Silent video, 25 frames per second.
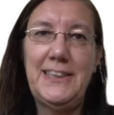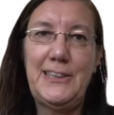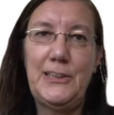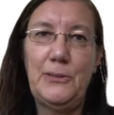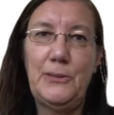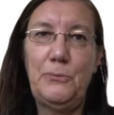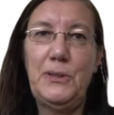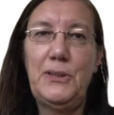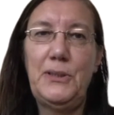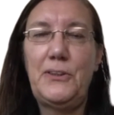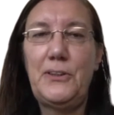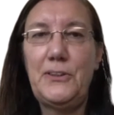So
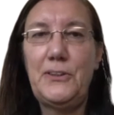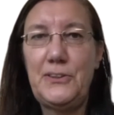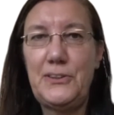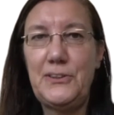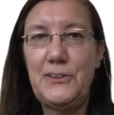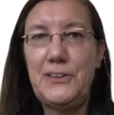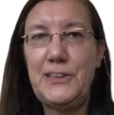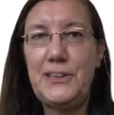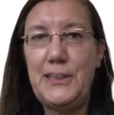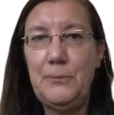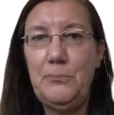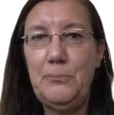we're also
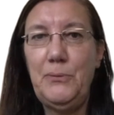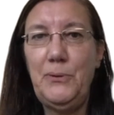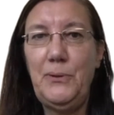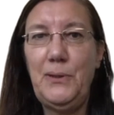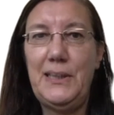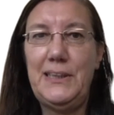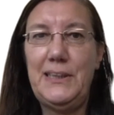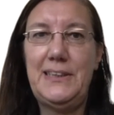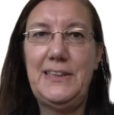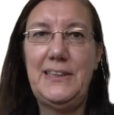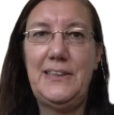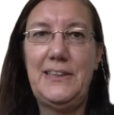
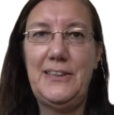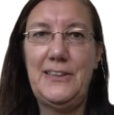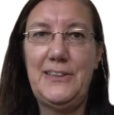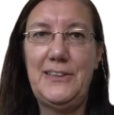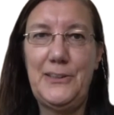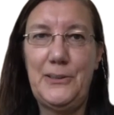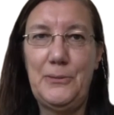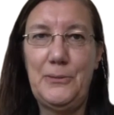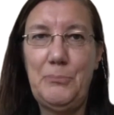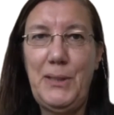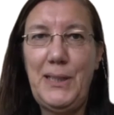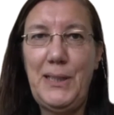simulating this
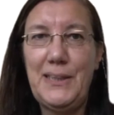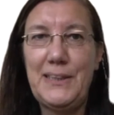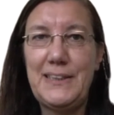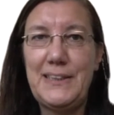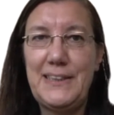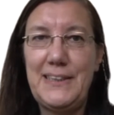on Mars.